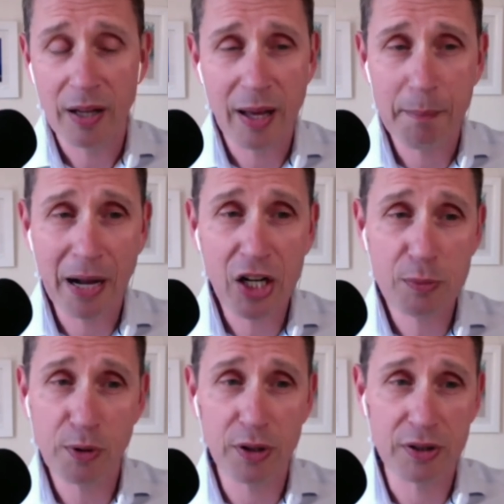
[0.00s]

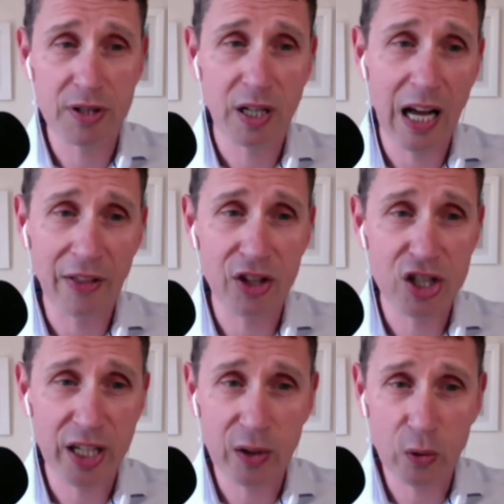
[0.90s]
management and the
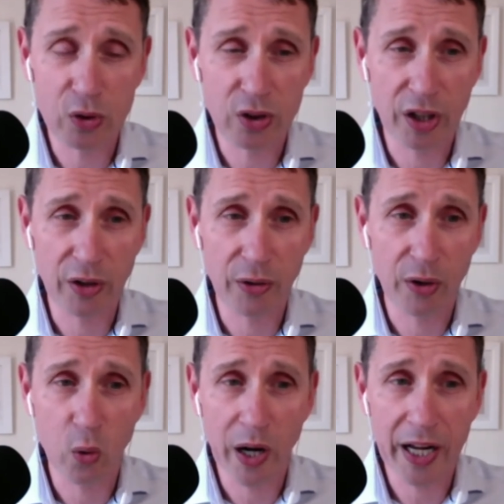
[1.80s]
skills that you
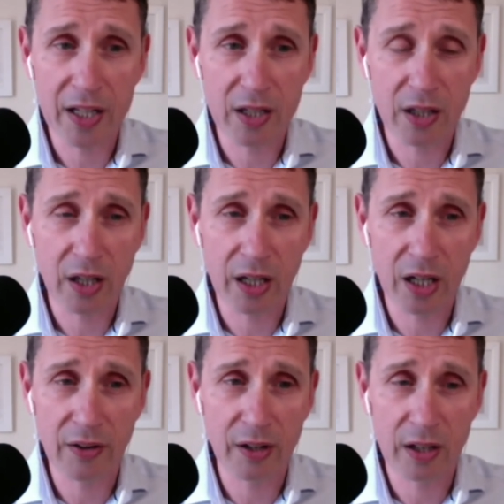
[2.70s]
require uh,
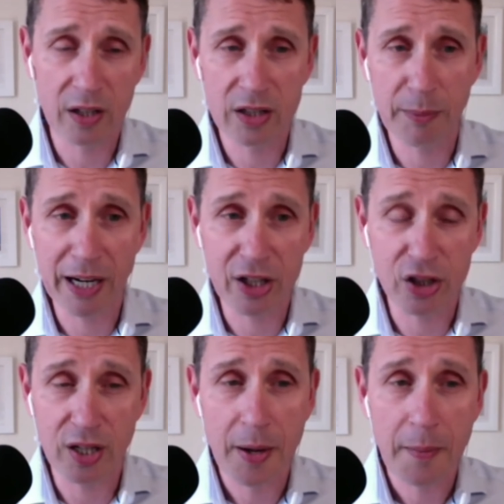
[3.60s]
uh, as a
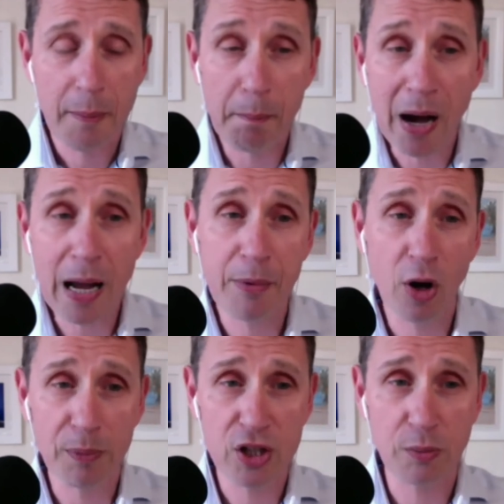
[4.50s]
manager might
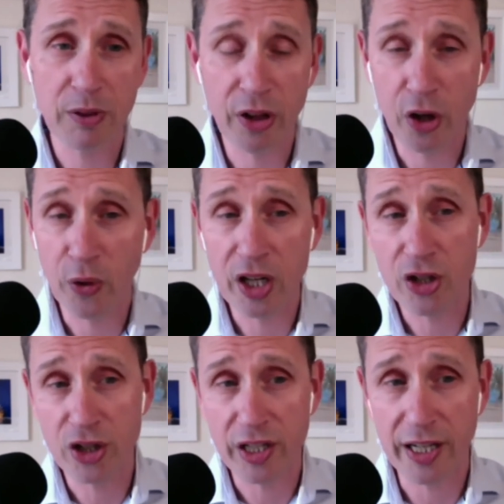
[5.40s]
not be something that you're
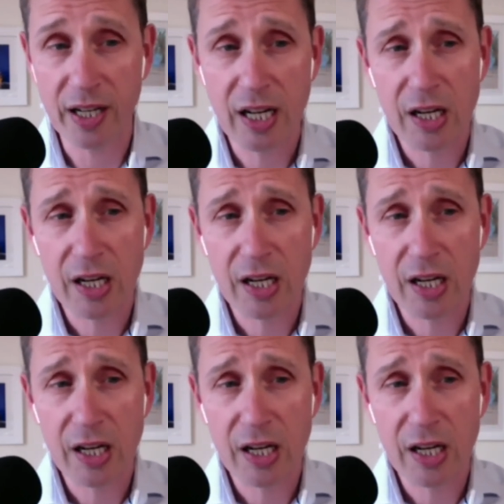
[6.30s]
interested in.